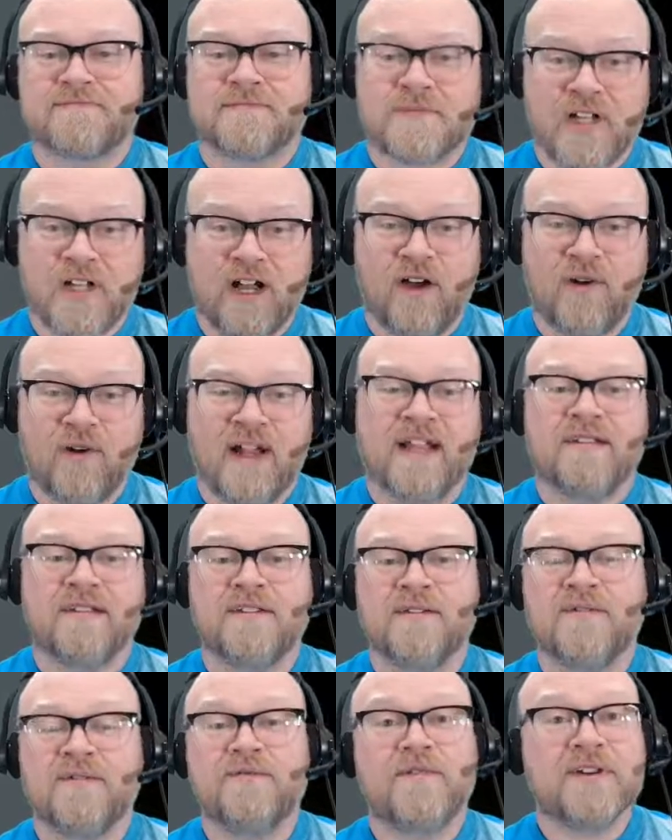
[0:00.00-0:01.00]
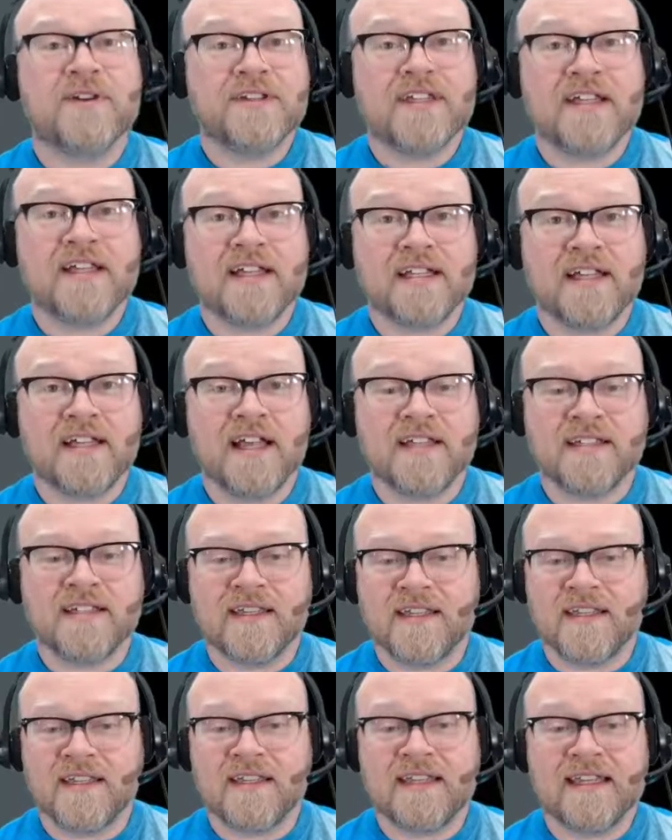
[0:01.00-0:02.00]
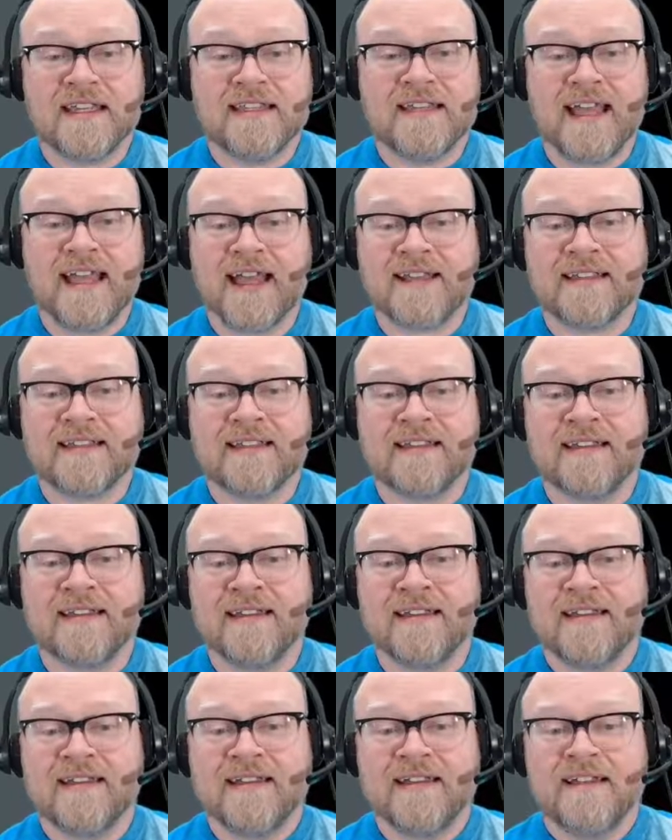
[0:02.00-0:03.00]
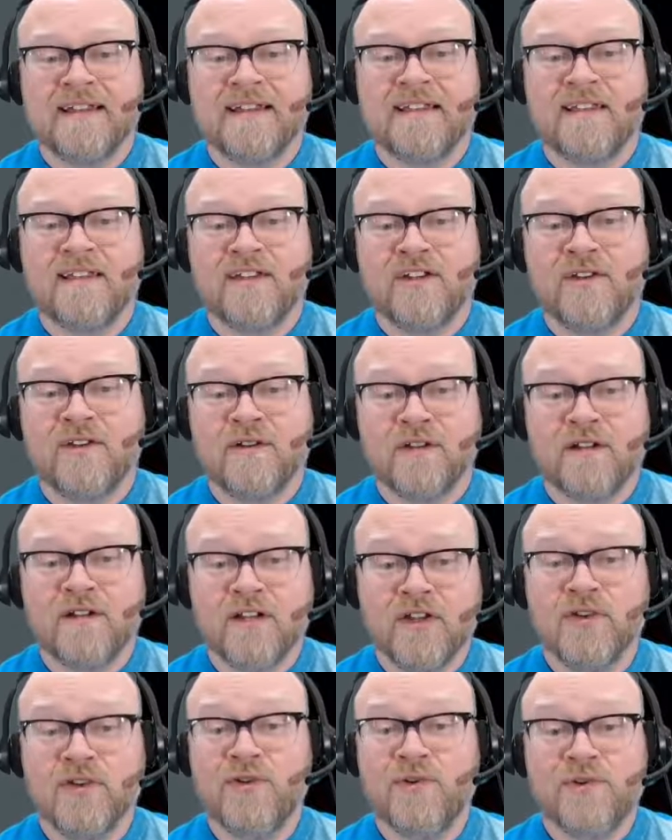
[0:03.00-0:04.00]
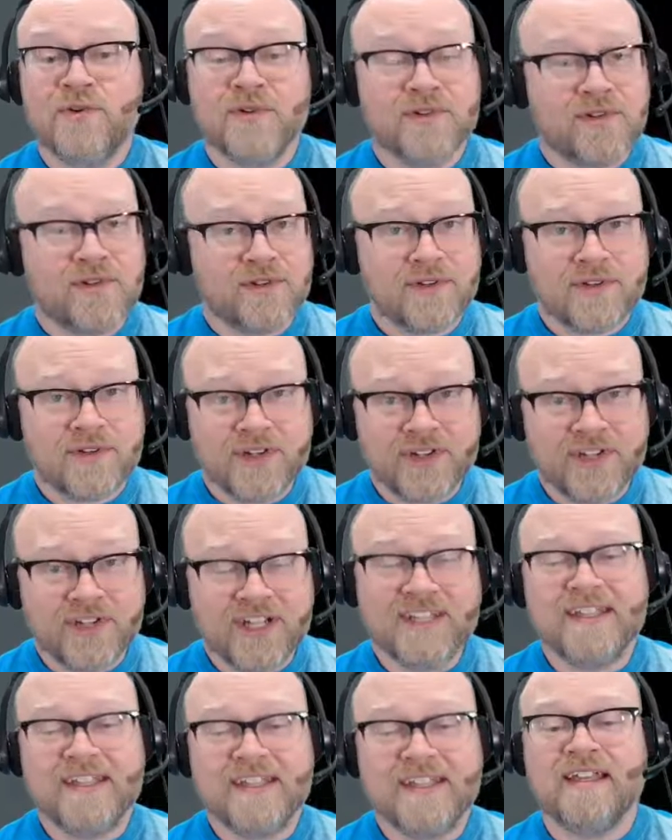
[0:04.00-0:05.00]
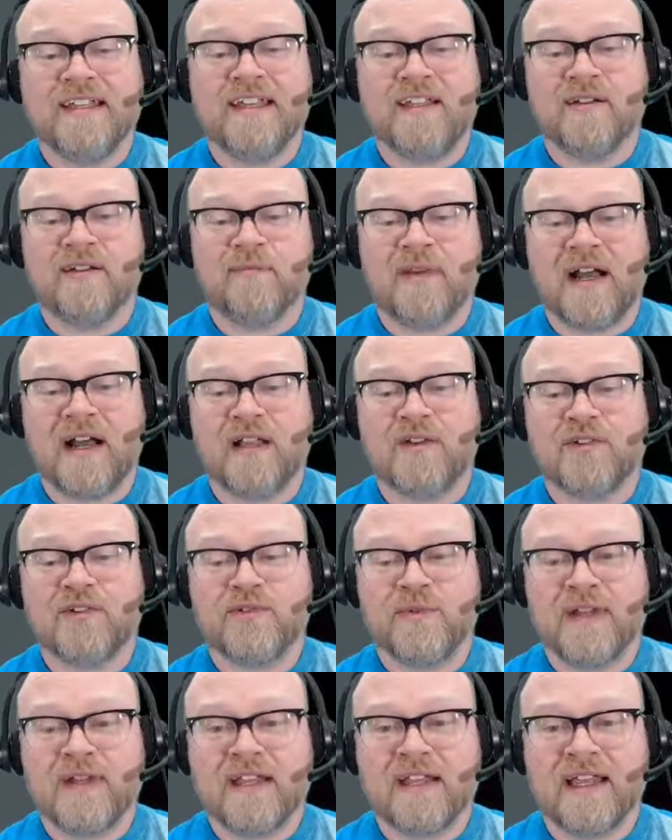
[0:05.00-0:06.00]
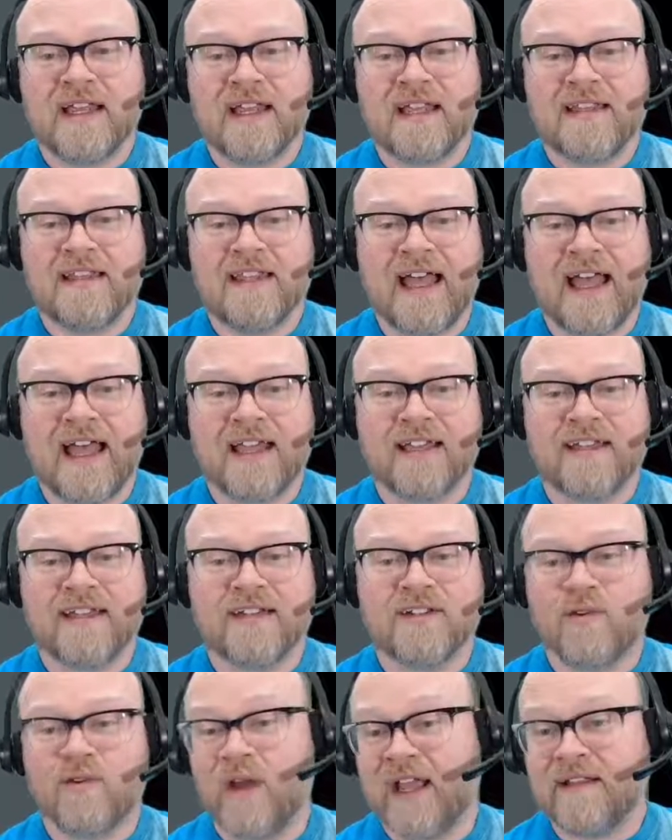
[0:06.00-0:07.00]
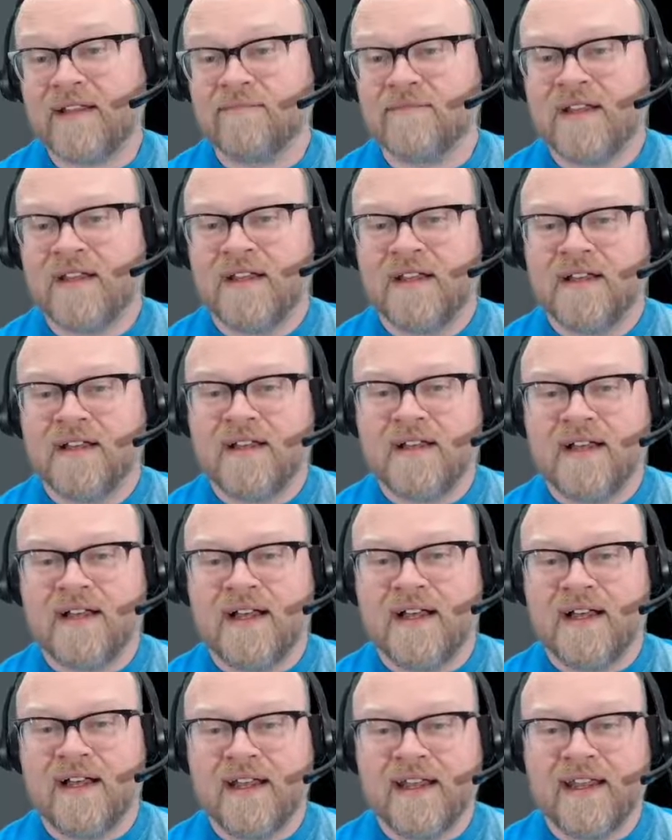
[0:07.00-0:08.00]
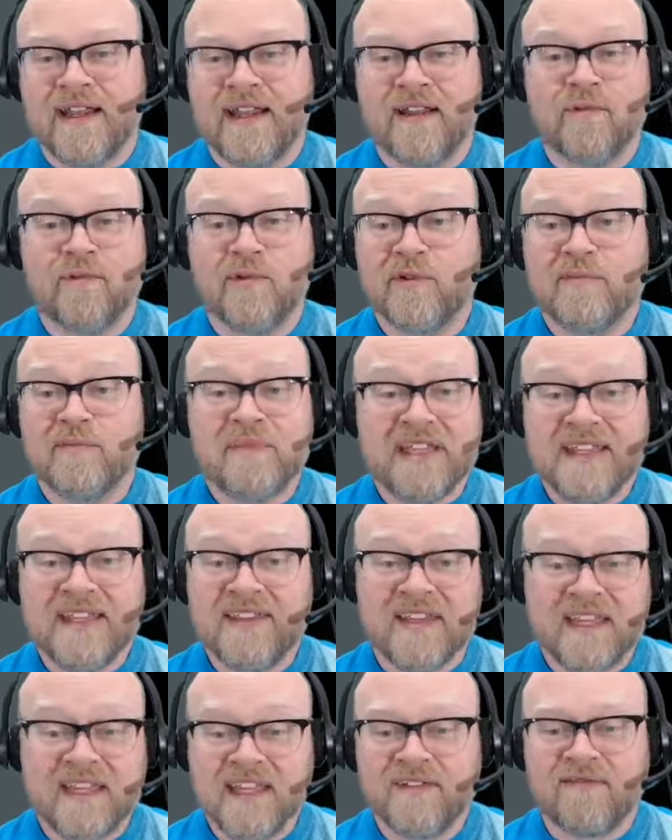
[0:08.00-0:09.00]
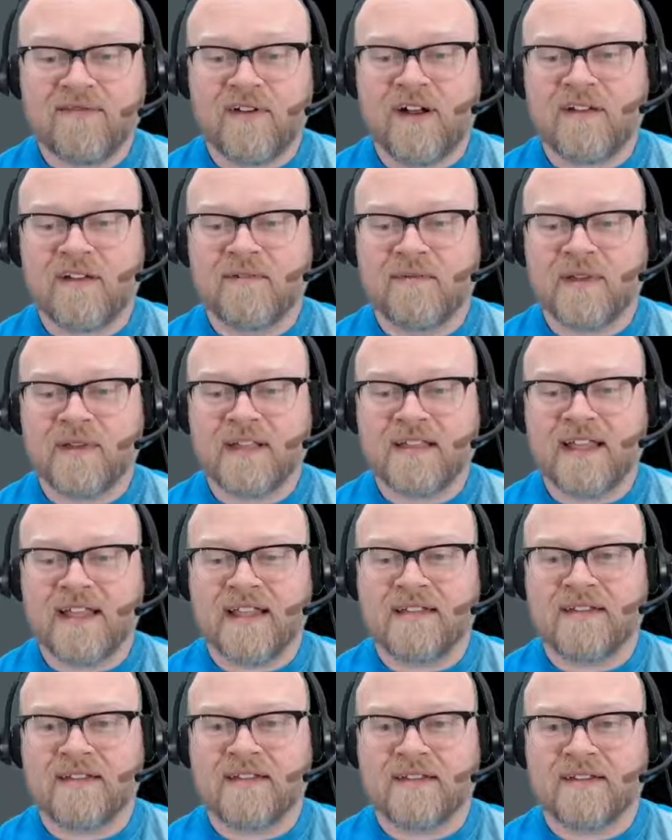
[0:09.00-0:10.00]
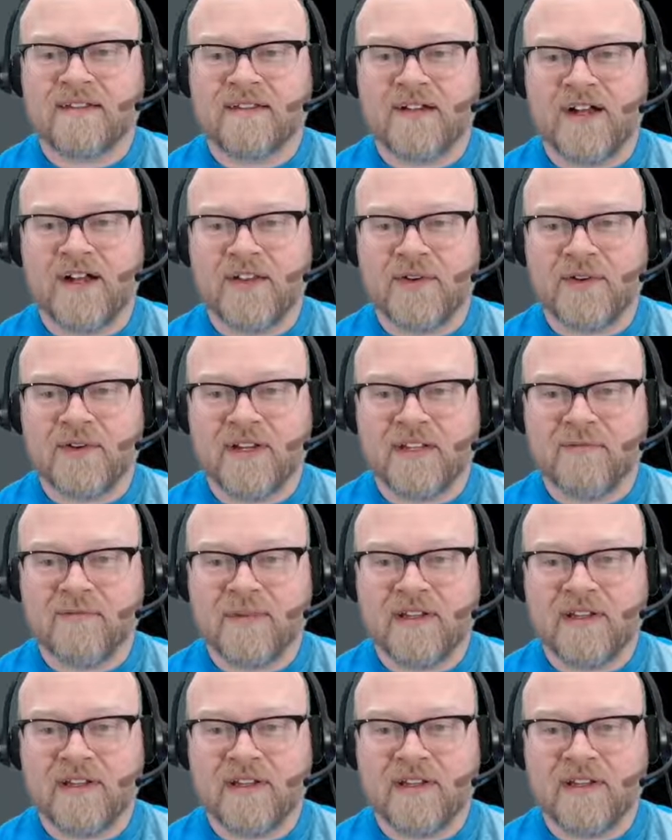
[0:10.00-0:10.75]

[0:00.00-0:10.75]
All right, so first thing it does is it detects the new GCC compiler suite, and that is great. And it will be the default because that's all there is.